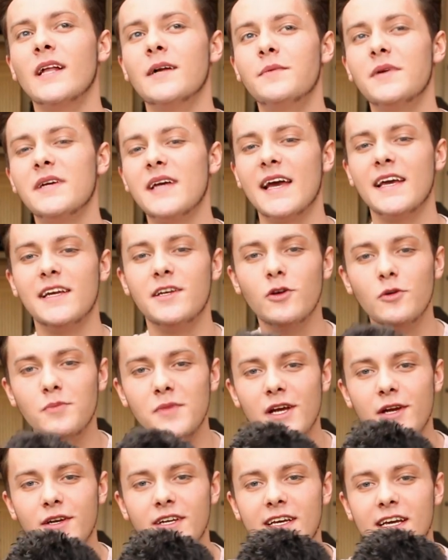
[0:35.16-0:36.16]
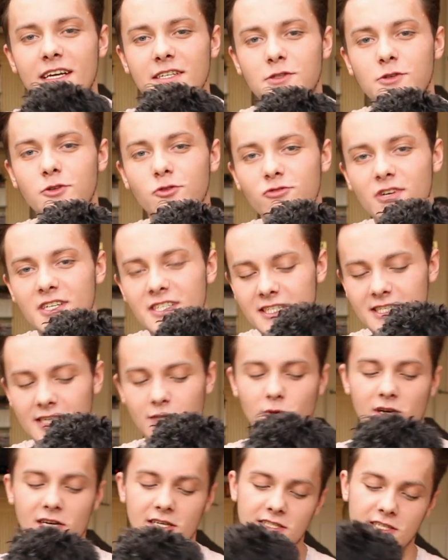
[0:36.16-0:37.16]
But yeah, he normally only gets called Reggie
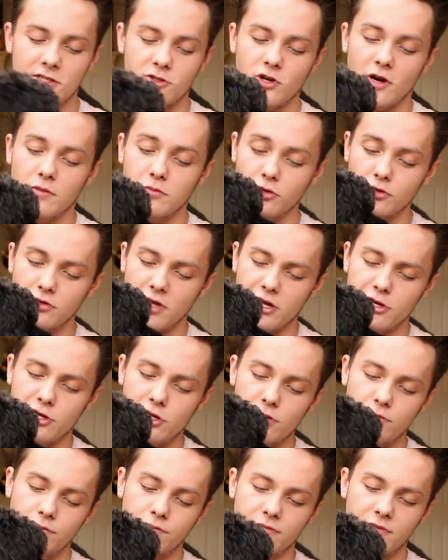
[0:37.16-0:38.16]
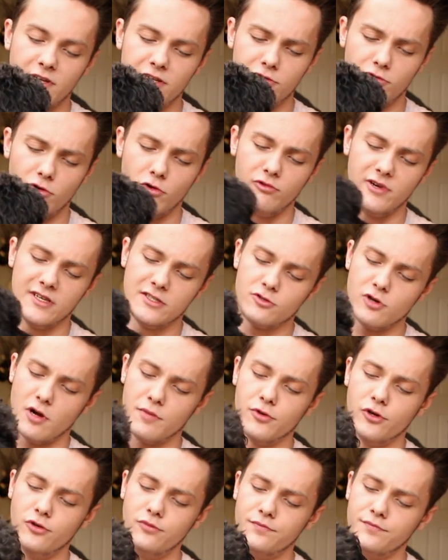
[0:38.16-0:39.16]
T when he's in trouble, don't you? And you're always
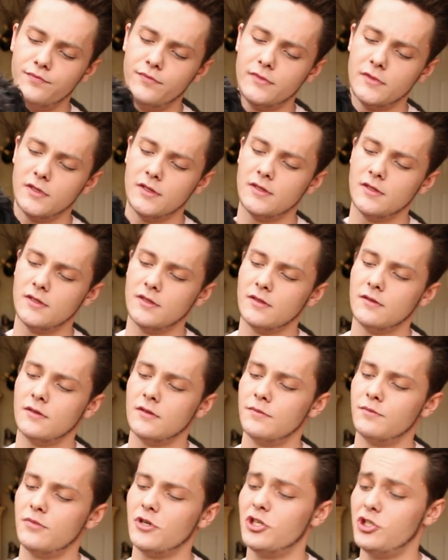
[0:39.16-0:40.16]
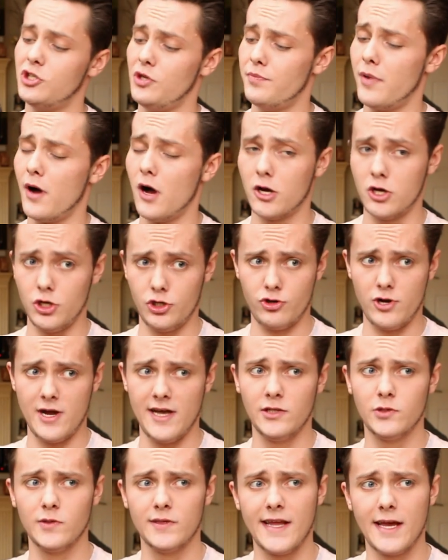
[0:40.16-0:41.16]
trouble because you bark at
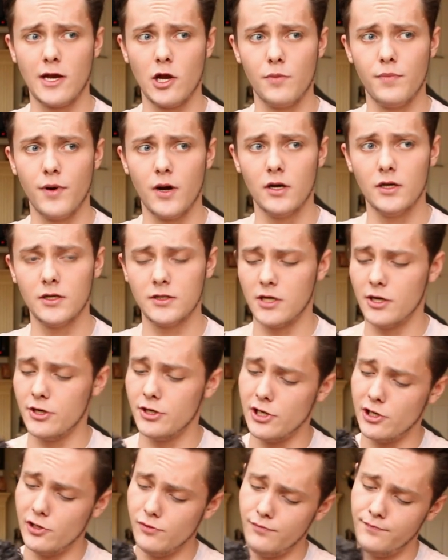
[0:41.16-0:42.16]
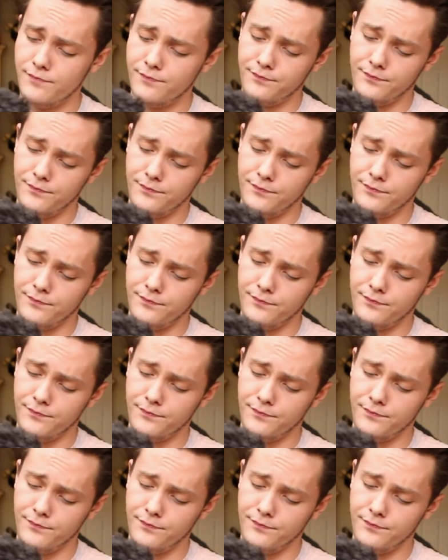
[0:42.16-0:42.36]
trains when they go past, don't you?